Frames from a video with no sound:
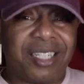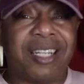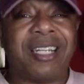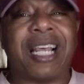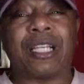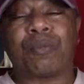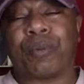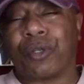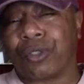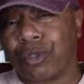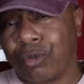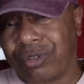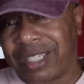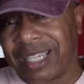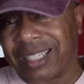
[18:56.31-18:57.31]
the next person
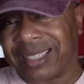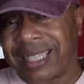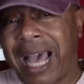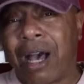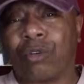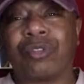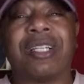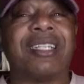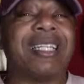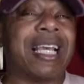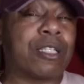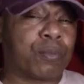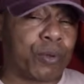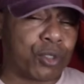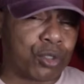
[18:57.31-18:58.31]
gonna take a thousand, the
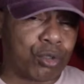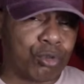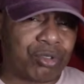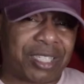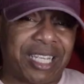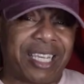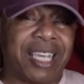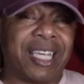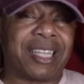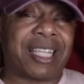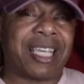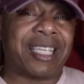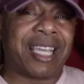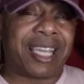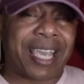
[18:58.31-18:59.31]
next person gonna take
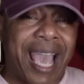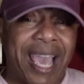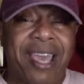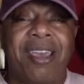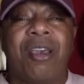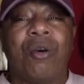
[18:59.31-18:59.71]
everything you got.